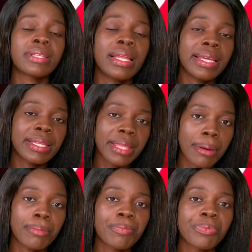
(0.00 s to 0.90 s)
selling
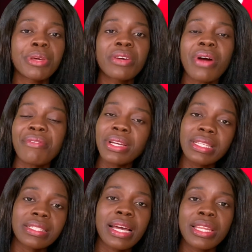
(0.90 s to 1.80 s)
them. It could be graphic
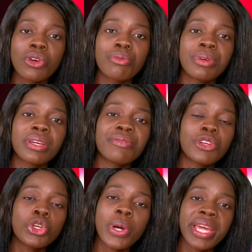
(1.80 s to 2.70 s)
designing, it could be
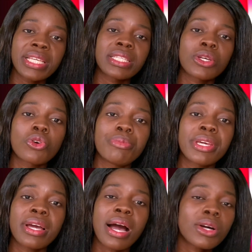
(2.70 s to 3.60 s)
video editing, it could
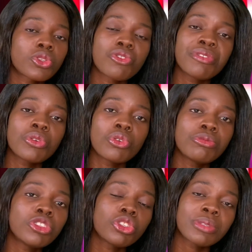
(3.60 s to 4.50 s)
be how to even grow
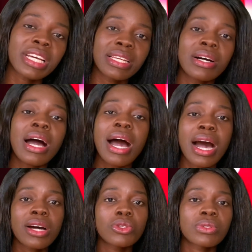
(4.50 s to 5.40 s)
YouTube channel,
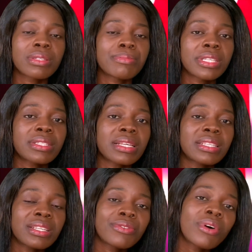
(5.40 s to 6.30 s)
how to be
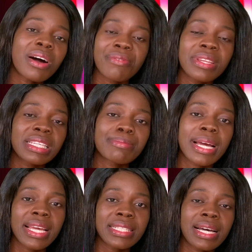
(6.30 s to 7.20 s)
successful affiliate
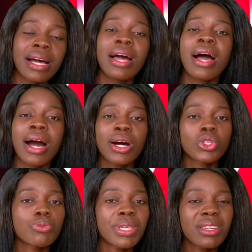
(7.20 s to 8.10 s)
marketer, how
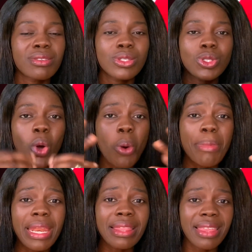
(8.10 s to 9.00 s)
to be so
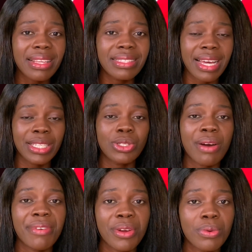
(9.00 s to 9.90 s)
many things that you
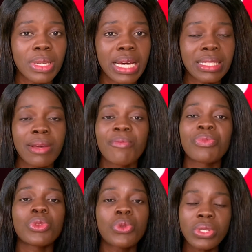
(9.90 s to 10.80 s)
are very good at.
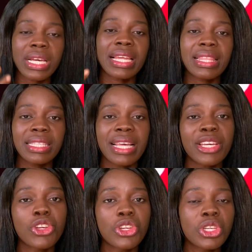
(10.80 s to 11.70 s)
Those are the things
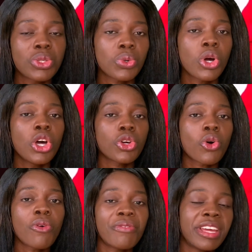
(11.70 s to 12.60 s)
that you need to
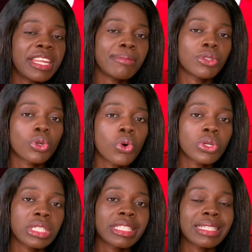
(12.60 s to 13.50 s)
convert them into
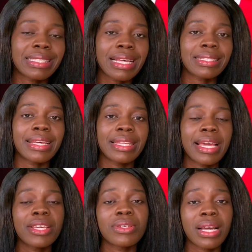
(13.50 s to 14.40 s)
courses and start selling,
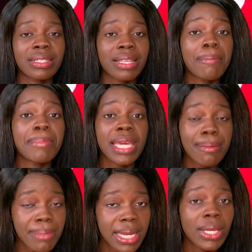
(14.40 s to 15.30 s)
and you can start
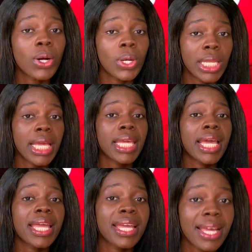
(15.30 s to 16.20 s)
making money online
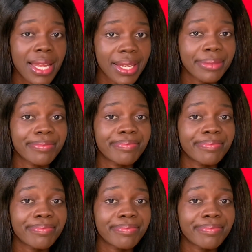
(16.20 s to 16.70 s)
here in Ghana.